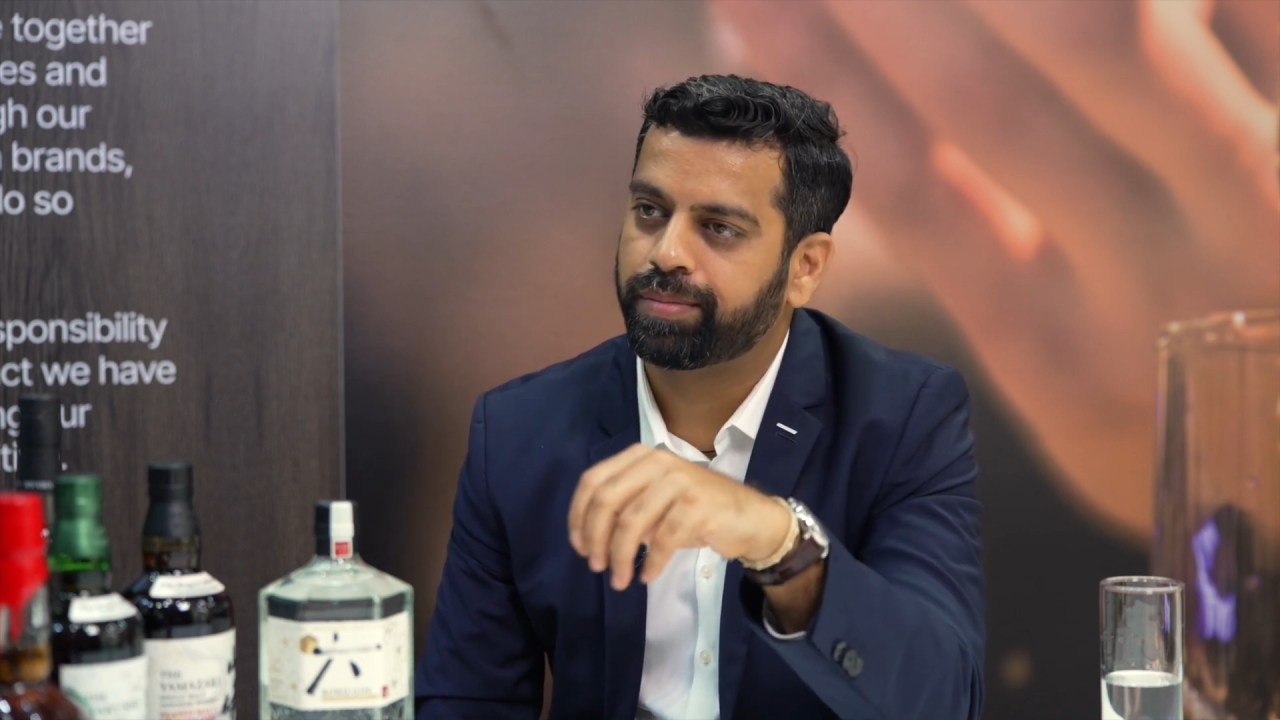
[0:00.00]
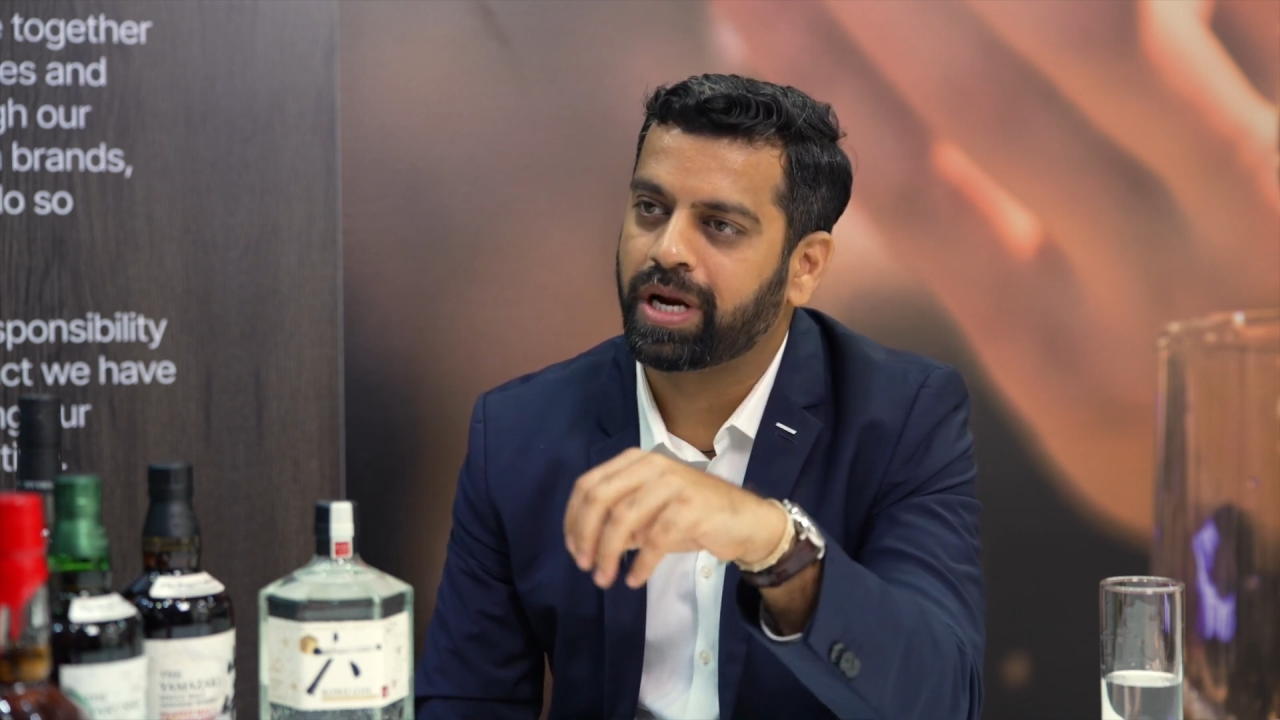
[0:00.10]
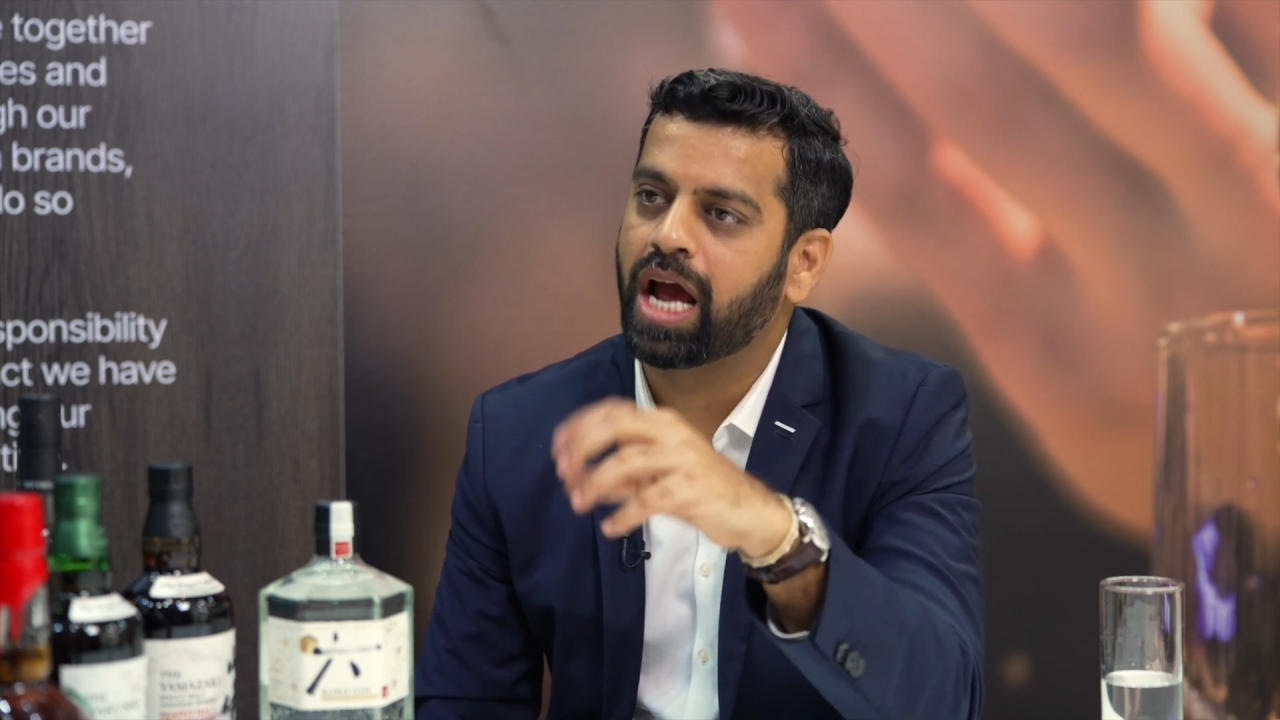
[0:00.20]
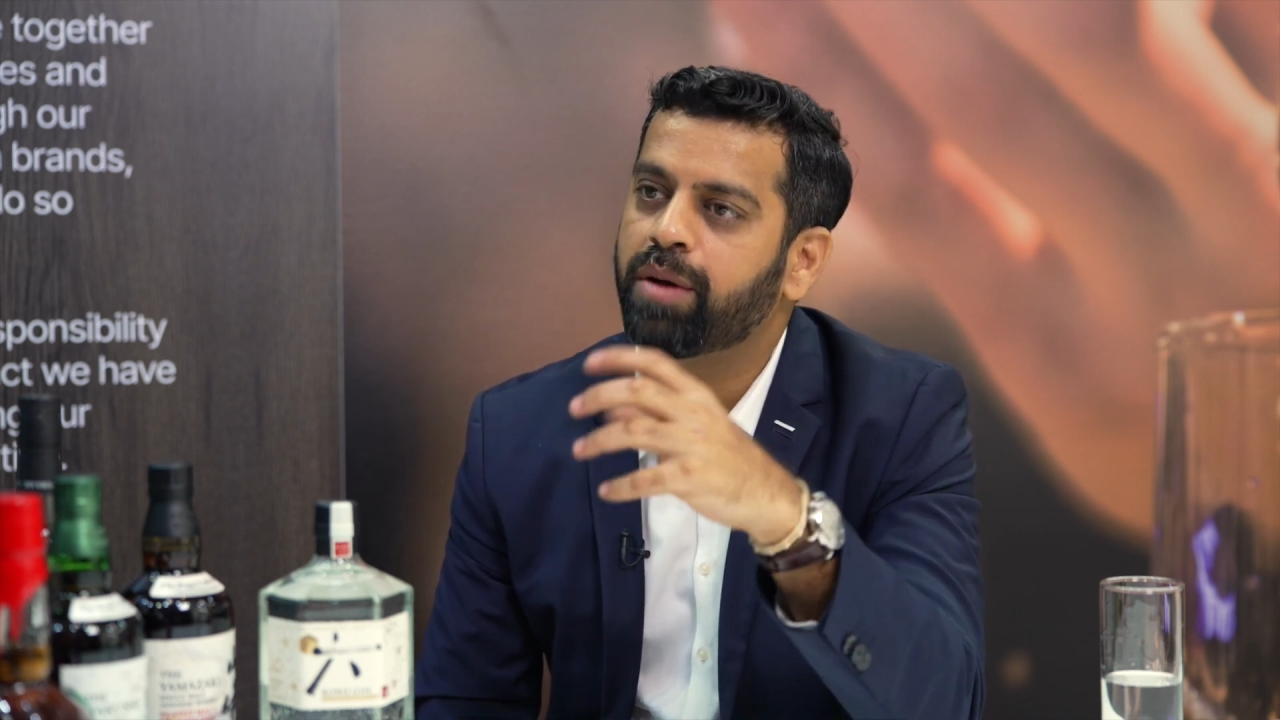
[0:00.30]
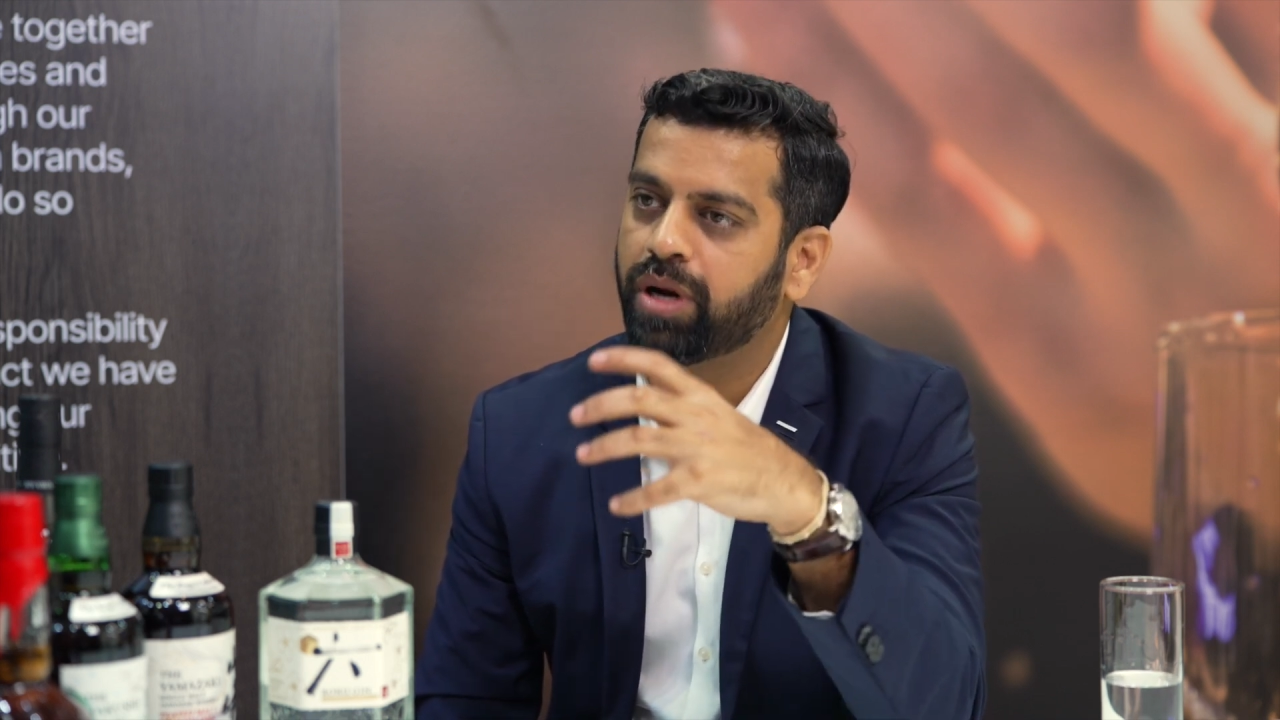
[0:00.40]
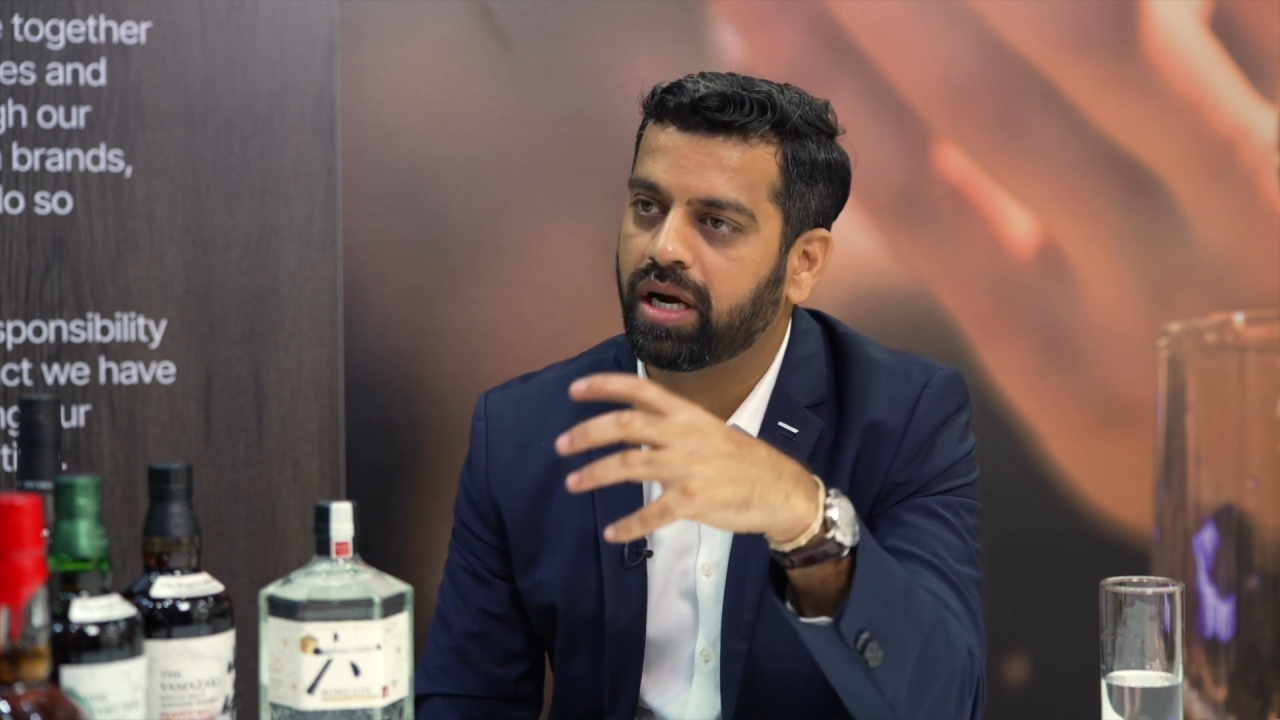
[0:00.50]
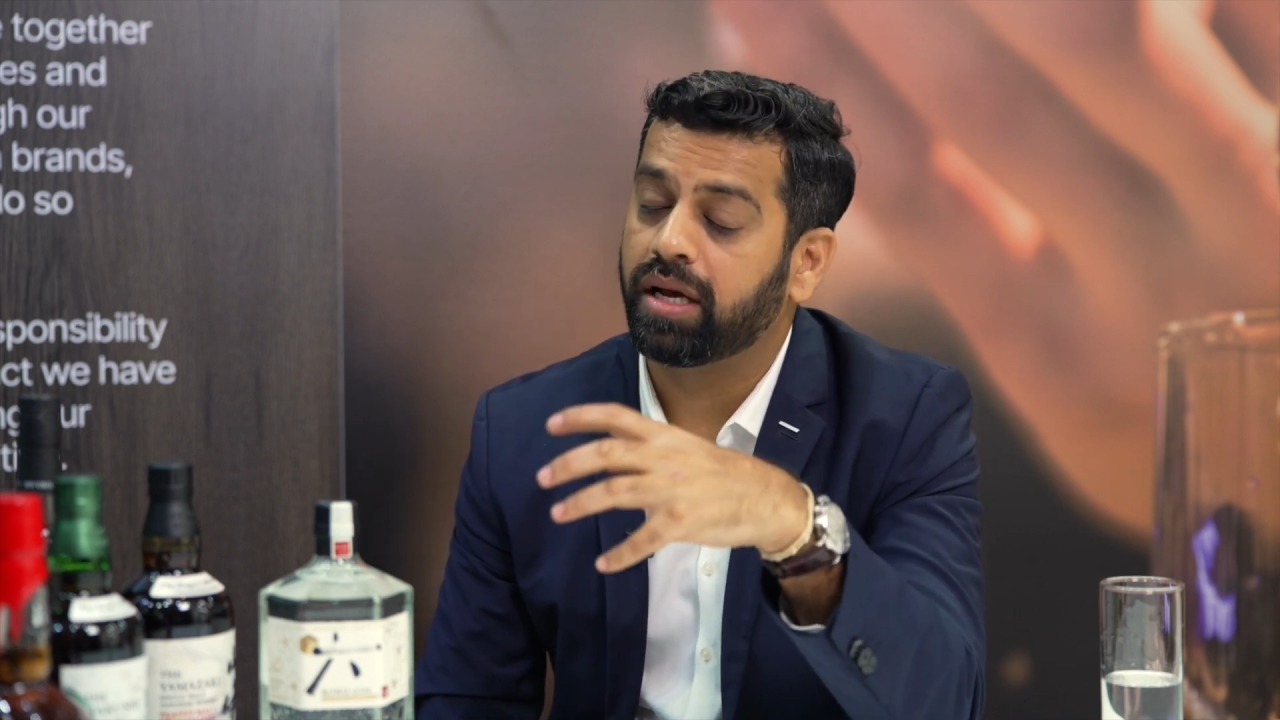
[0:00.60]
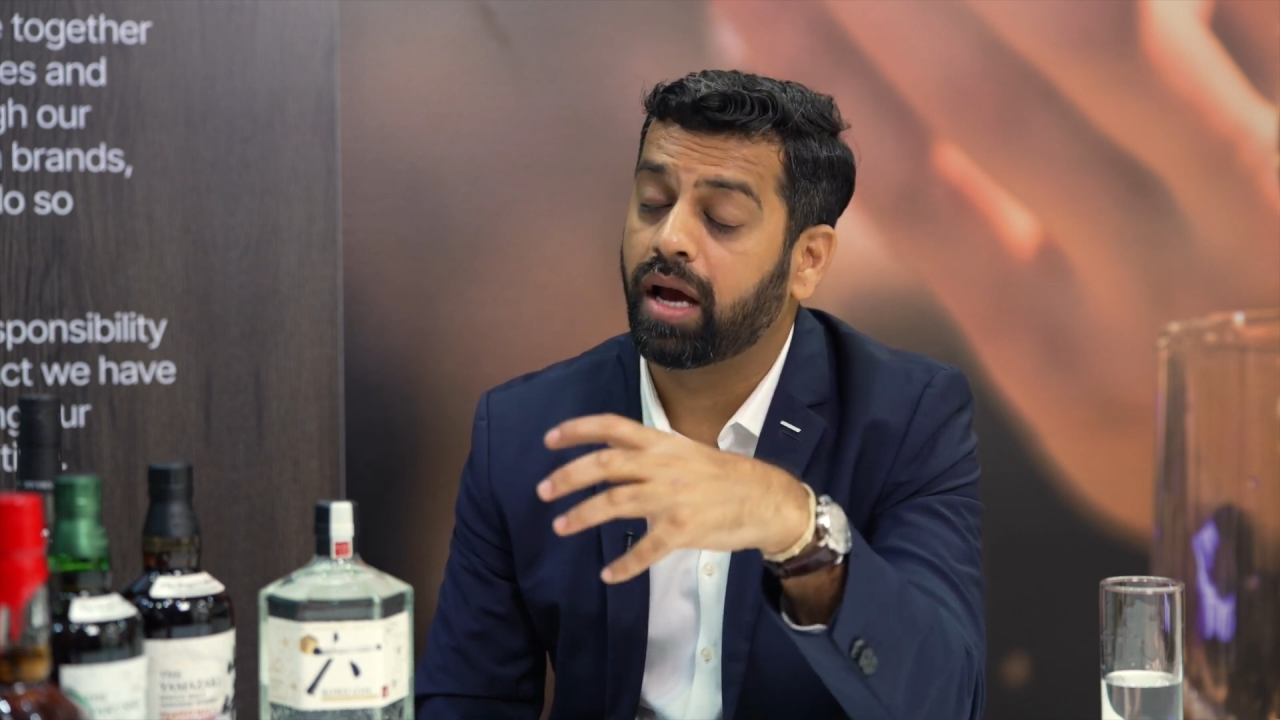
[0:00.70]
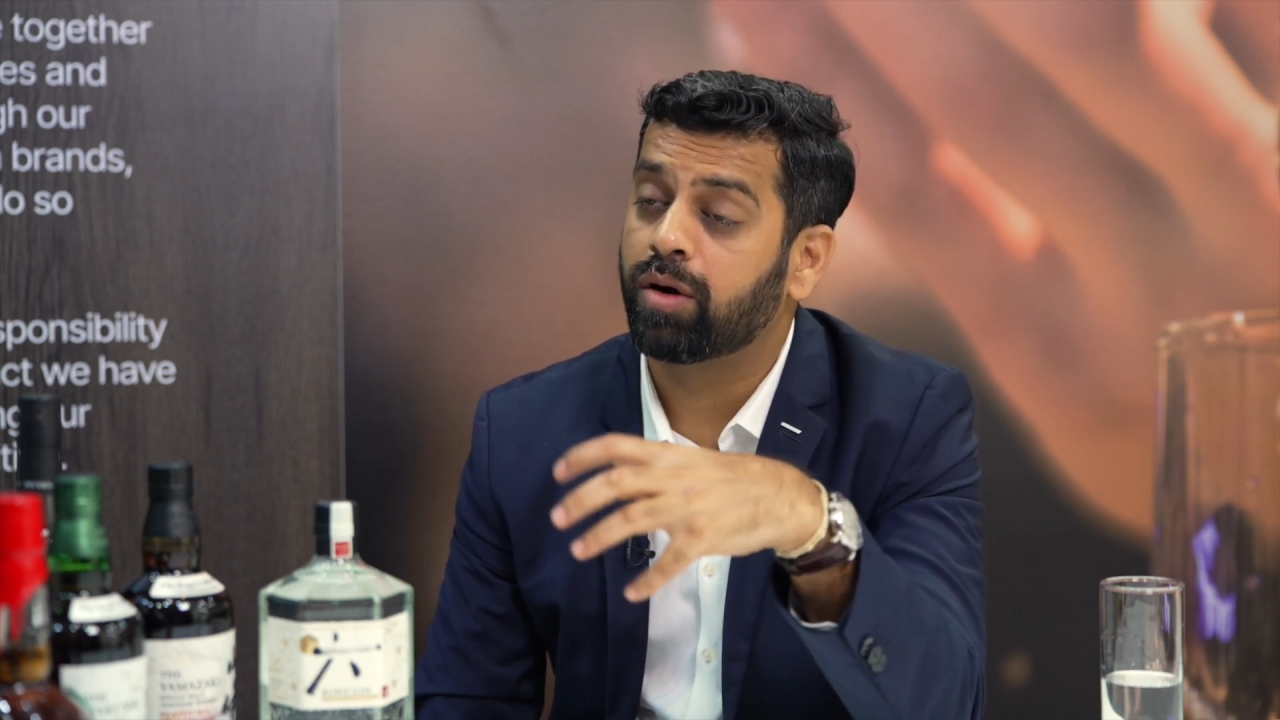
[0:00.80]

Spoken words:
primarily